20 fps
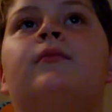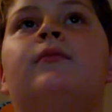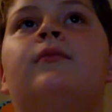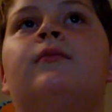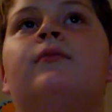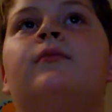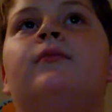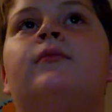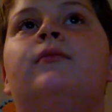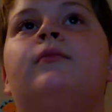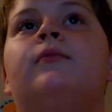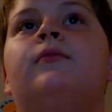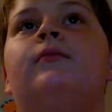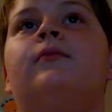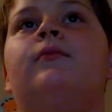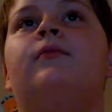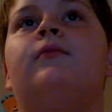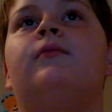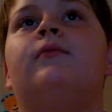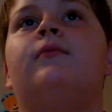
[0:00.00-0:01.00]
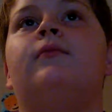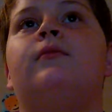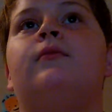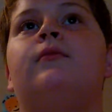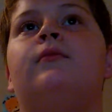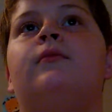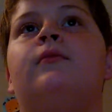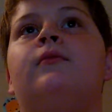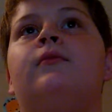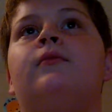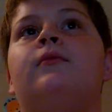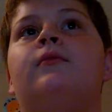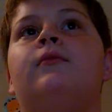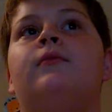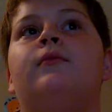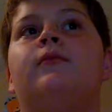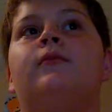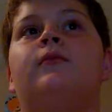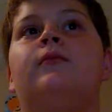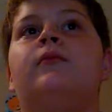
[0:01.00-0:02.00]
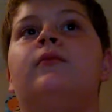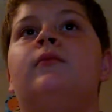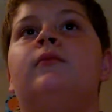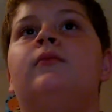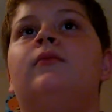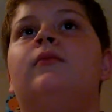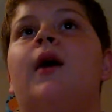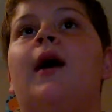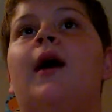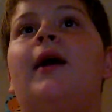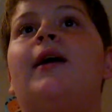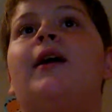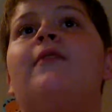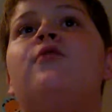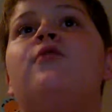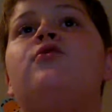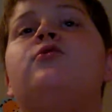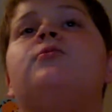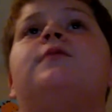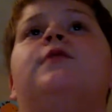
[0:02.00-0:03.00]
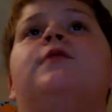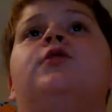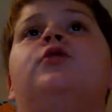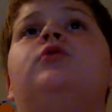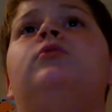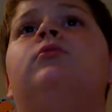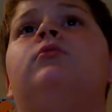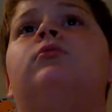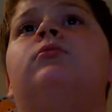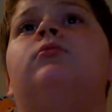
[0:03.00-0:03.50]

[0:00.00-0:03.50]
Yay, lucky you, Elmo. I can give you some food.